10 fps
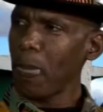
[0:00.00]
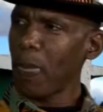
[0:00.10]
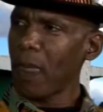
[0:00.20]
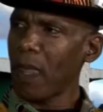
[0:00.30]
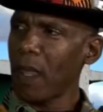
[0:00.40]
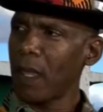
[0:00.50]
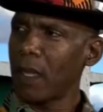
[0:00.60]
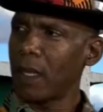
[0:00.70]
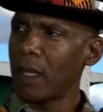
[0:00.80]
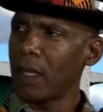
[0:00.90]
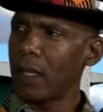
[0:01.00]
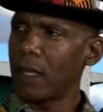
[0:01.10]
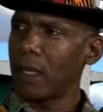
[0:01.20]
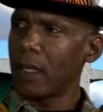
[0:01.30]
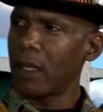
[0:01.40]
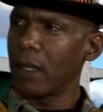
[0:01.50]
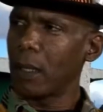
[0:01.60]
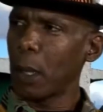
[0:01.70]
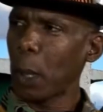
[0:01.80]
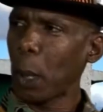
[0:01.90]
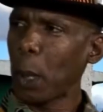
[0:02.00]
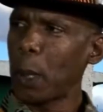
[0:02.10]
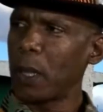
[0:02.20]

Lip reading: go after, anything you're not interested in?